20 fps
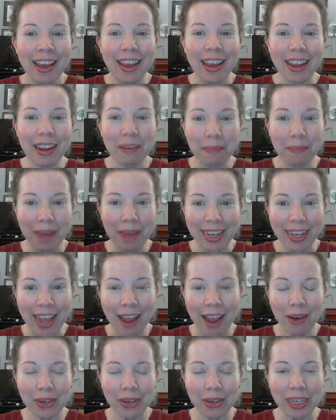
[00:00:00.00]
in my
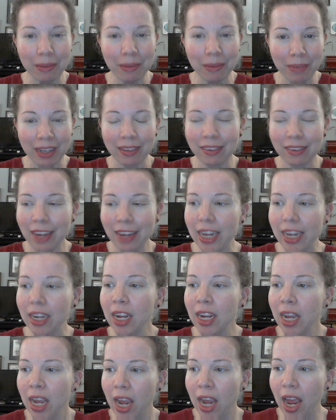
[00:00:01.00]
county, in my state,
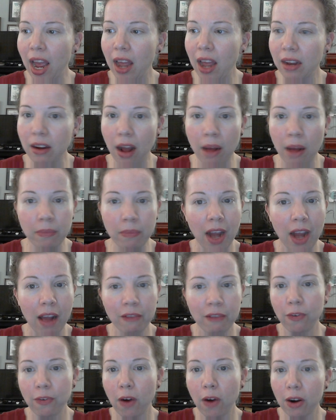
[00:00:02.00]
and
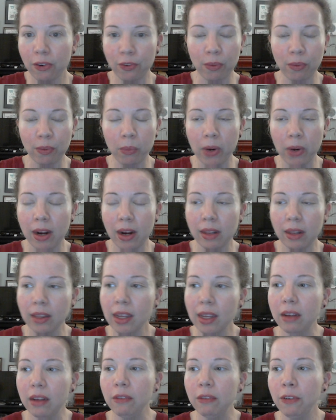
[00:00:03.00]
not far from where I
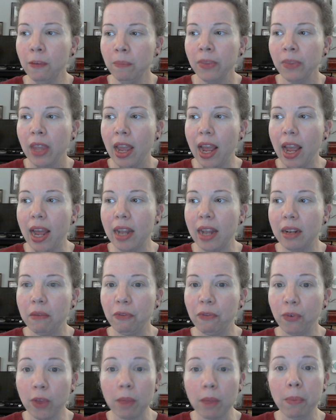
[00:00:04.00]
live.
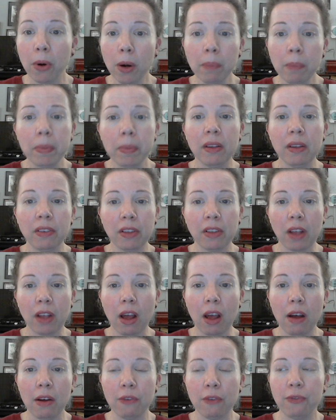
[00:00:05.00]
And for the purpose
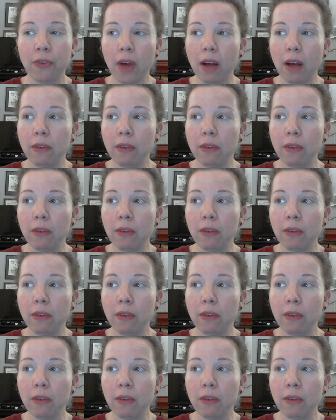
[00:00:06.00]
of